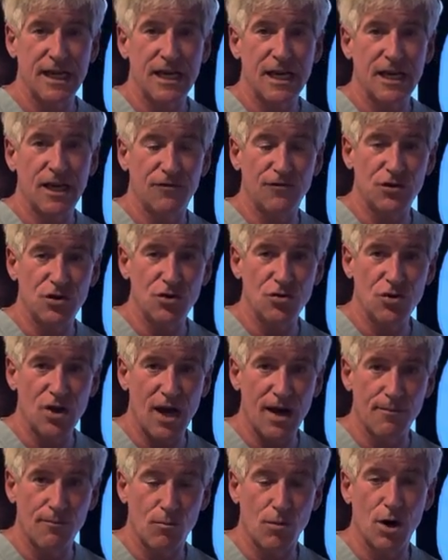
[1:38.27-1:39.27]
If you
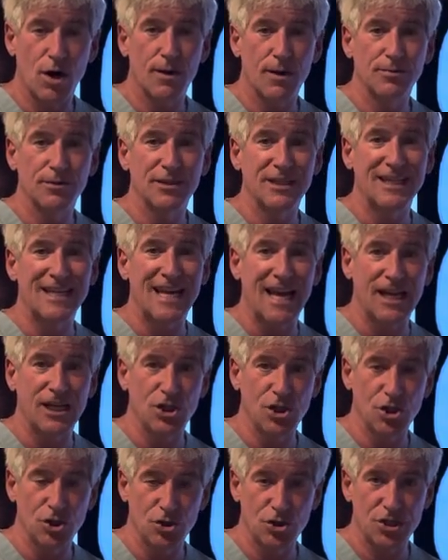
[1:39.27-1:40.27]
got marbling in
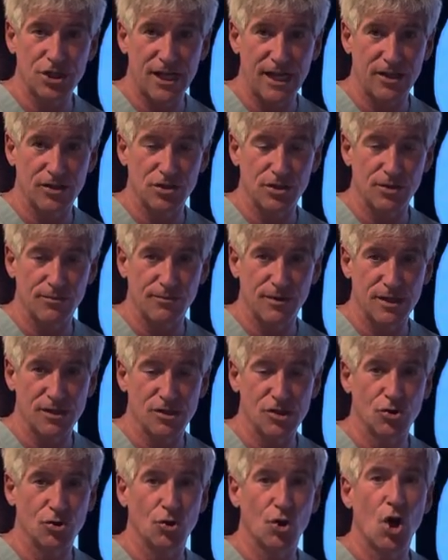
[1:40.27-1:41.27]
your skeletal
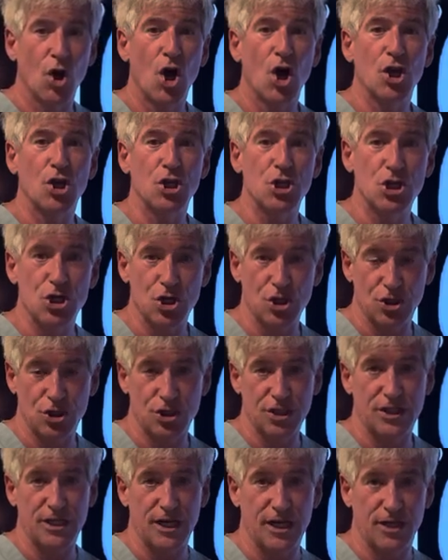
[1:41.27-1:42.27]
muscle, you're
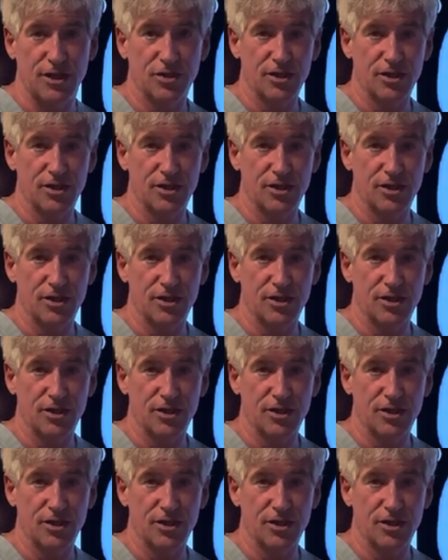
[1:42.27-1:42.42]
sick.